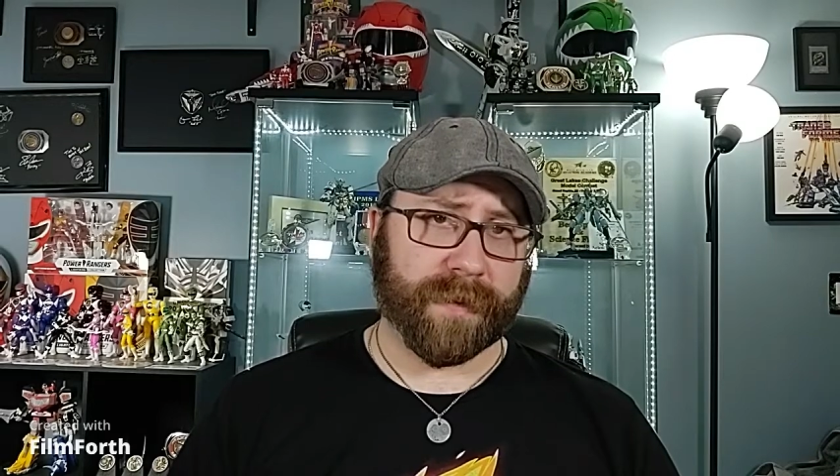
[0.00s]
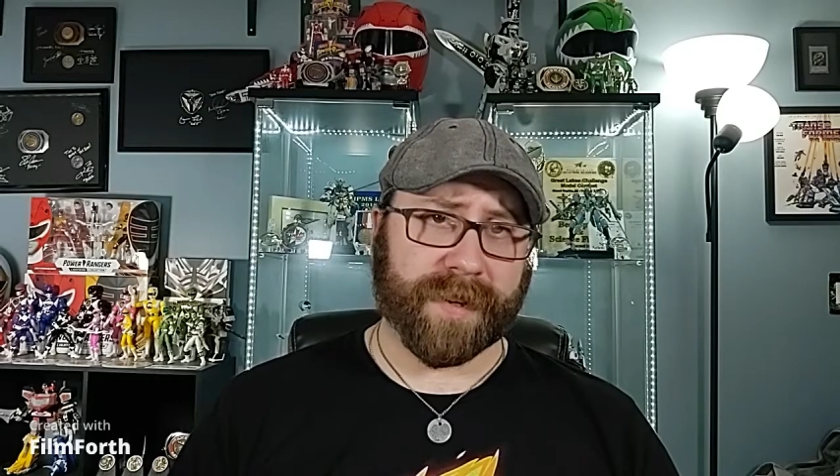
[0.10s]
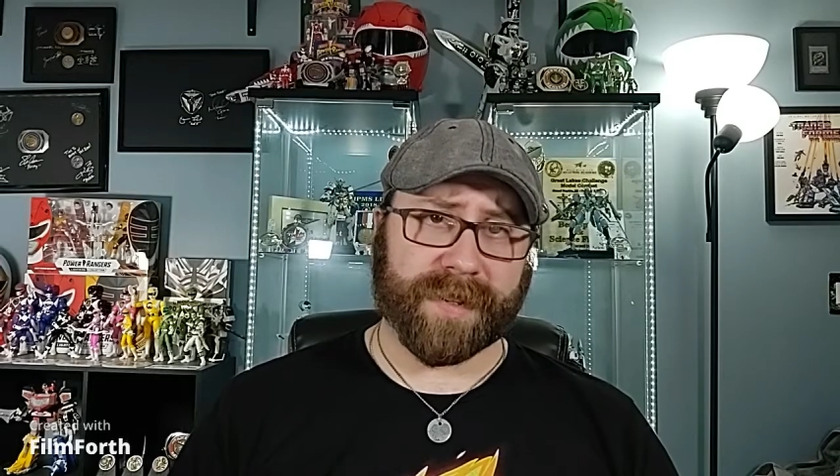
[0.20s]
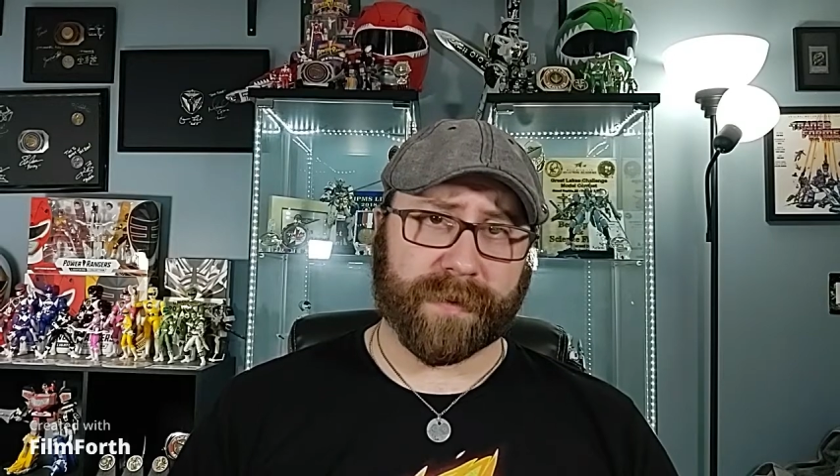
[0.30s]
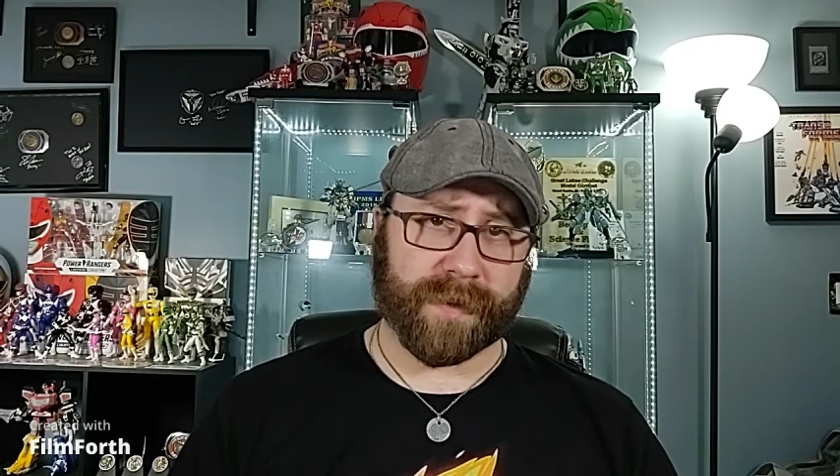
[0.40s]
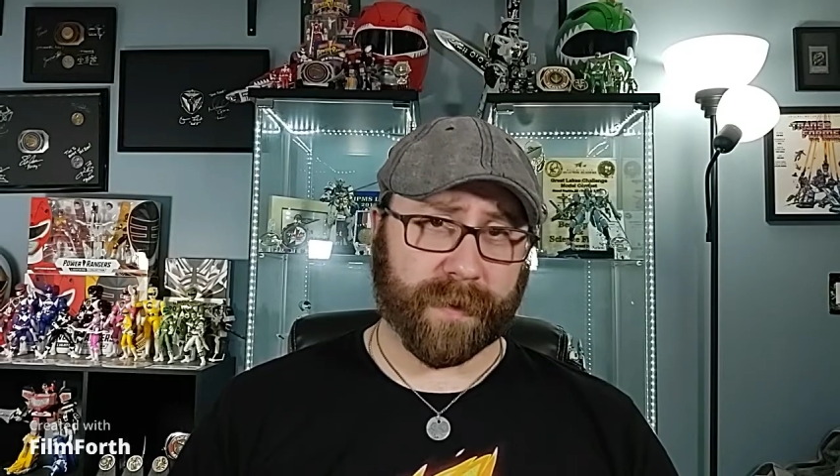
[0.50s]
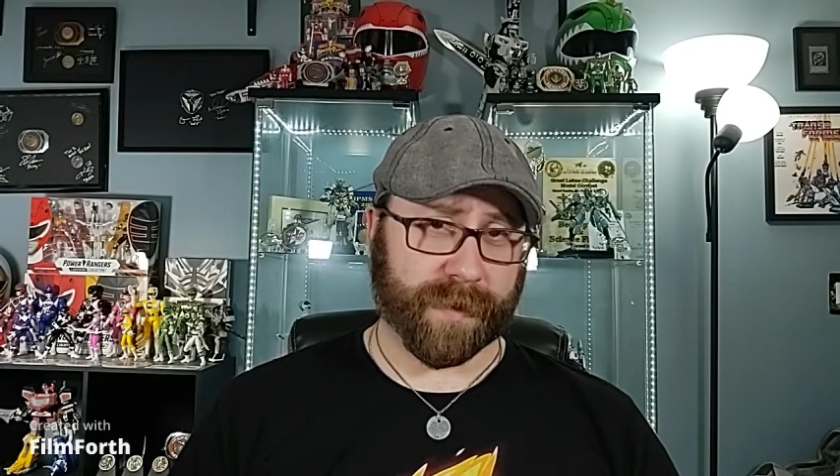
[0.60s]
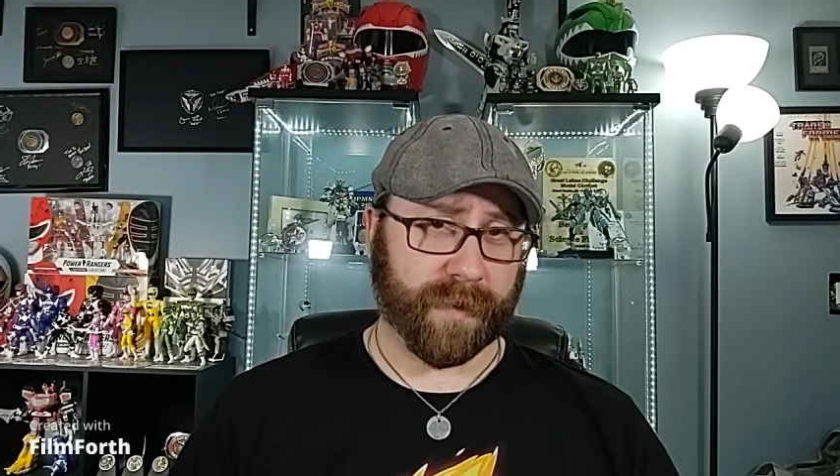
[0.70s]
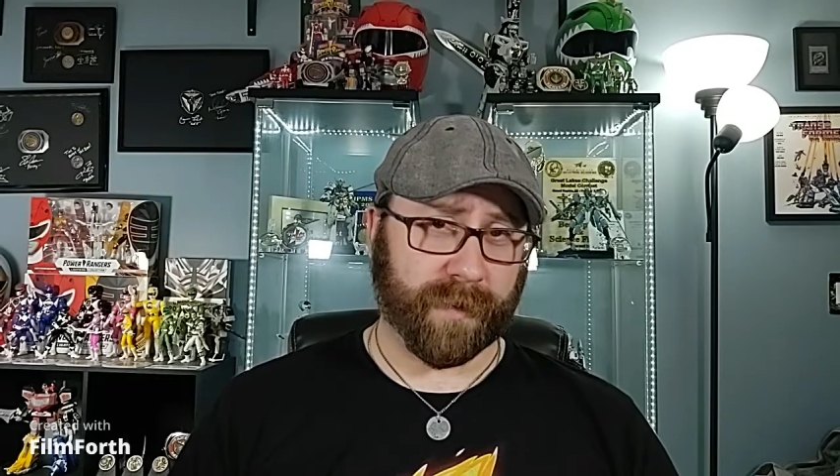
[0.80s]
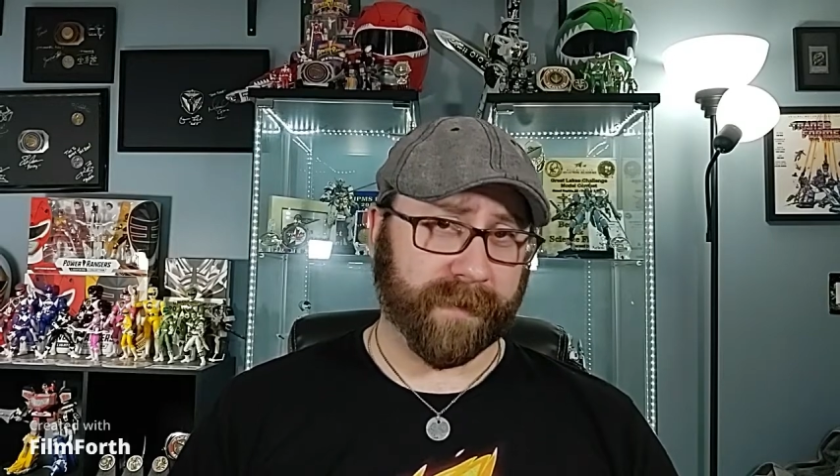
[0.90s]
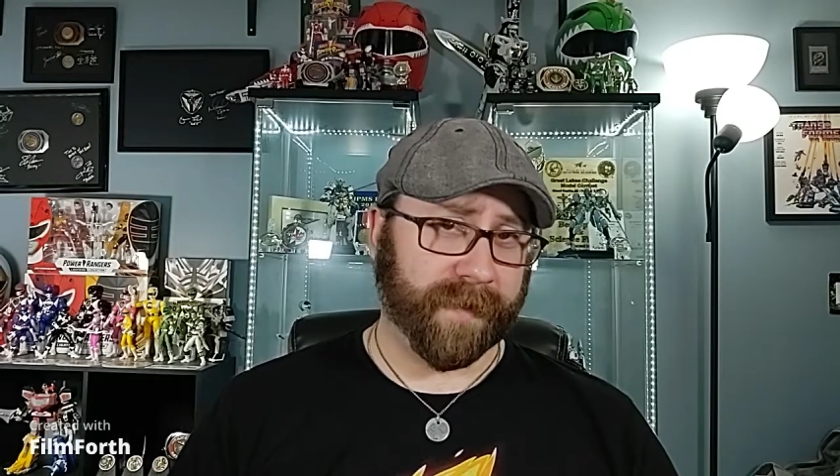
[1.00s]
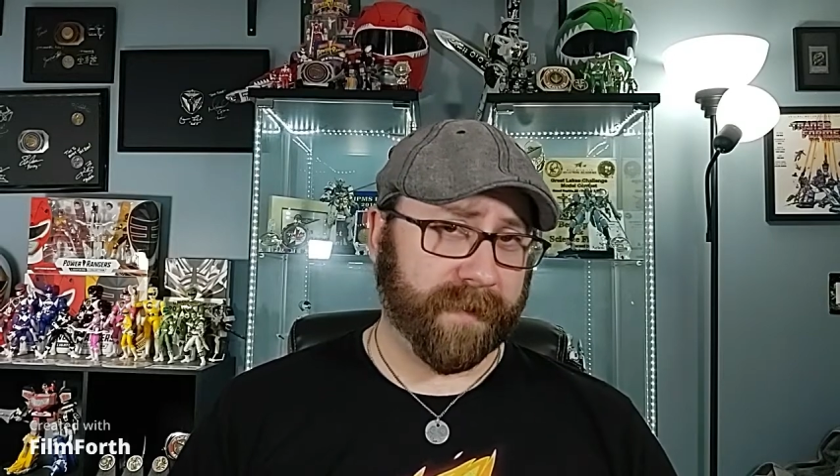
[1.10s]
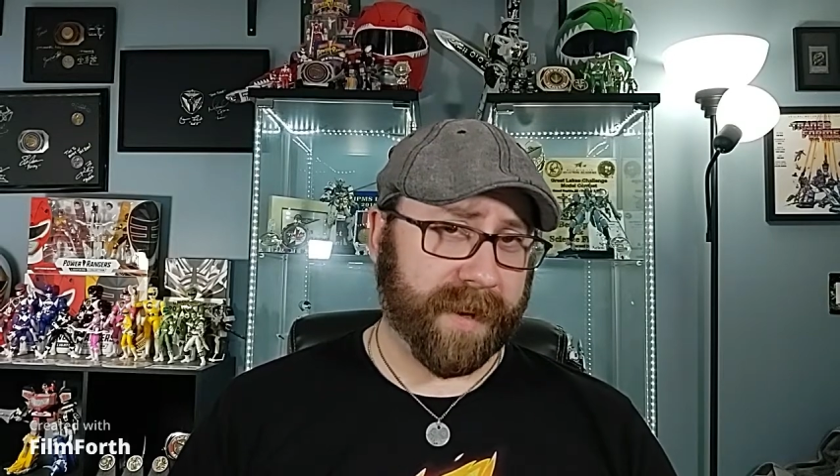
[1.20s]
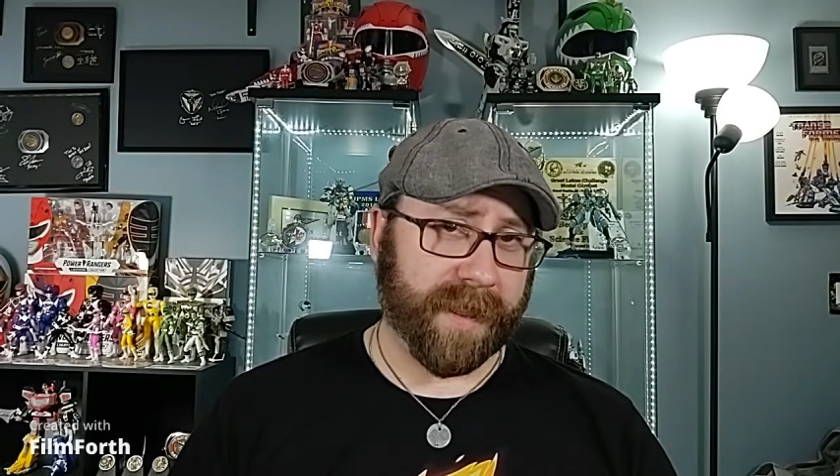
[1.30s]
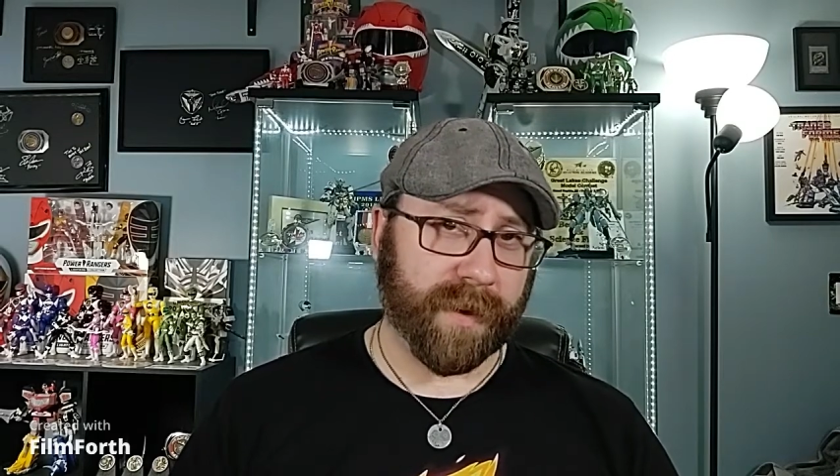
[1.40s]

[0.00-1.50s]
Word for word: I want to say it was closer to 150